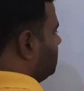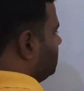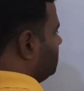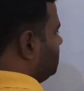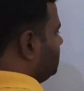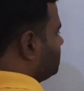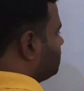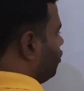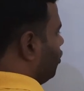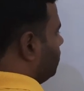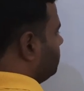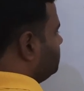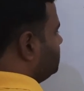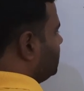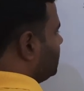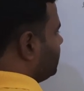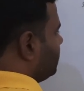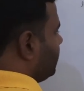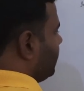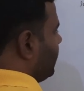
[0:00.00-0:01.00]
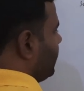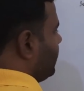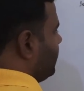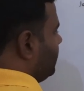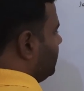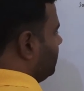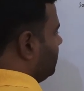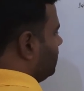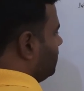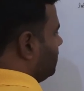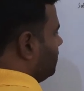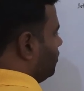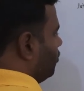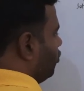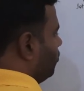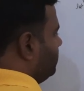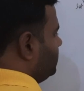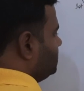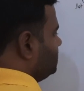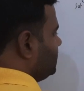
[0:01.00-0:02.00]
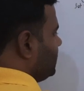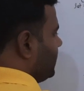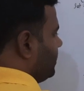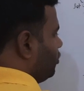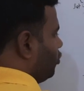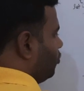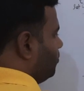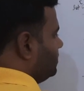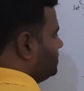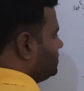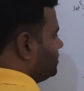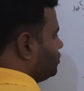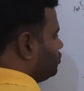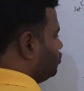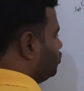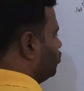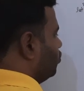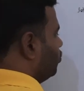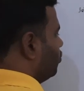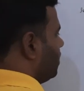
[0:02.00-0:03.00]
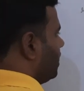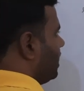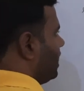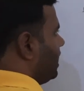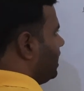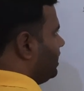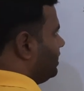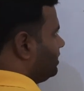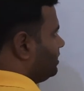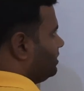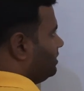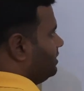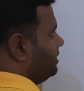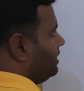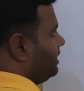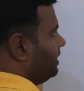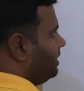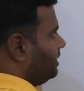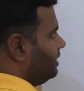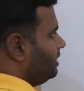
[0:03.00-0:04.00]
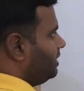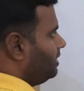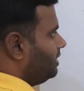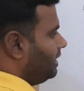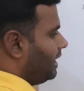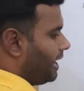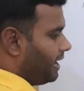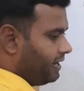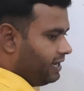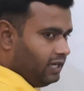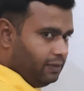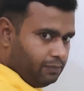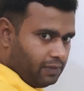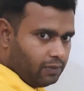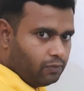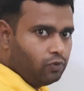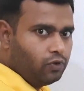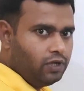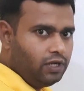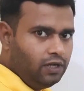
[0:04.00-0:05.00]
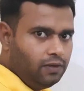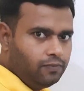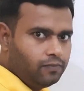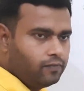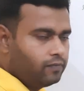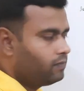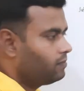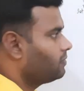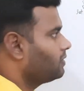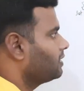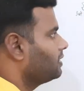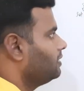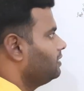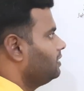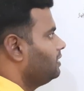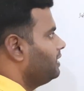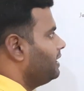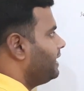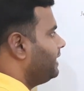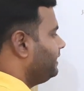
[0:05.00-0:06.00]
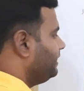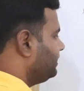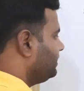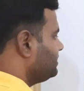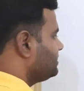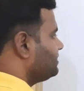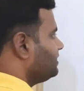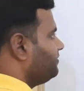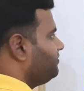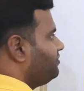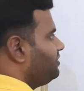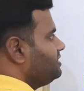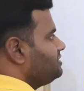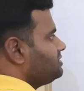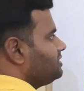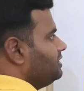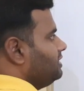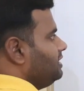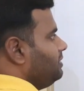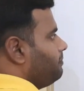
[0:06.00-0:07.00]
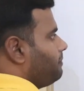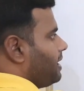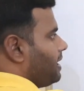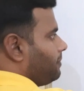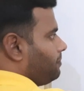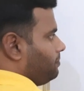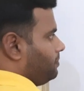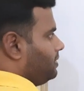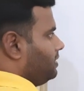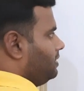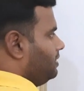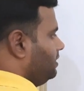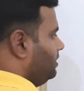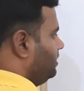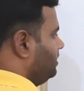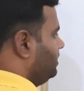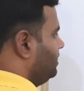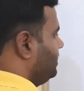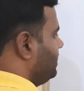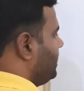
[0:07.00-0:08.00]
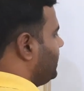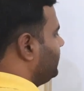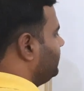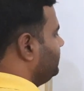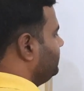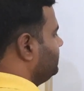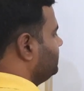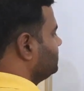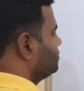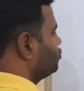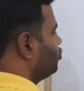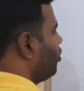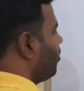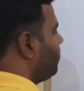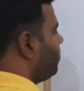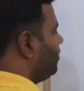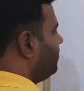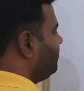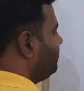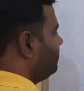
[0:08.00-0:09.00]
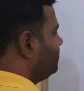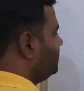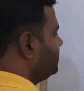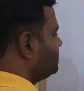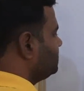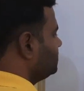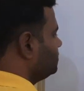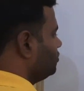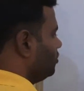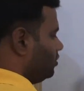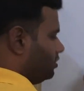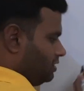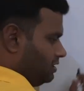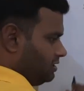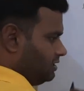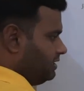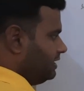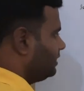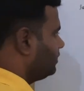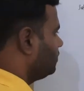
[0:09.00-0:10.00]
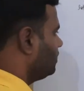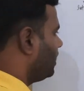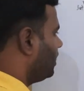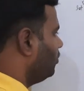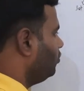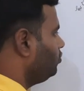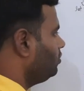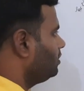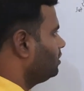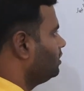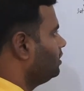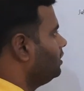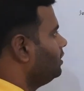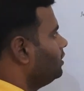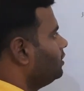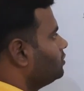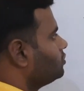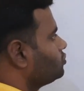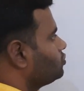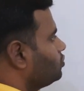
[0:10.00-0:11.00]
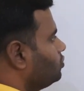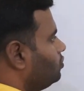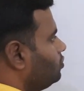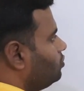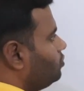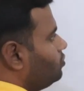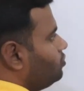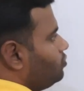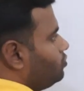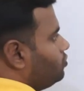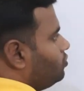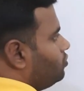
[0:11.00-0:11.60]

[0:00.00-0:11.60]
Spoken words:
this object and obj and obj2 are lying in memory and it is referenced in the map, and the scope of this is not yet out. So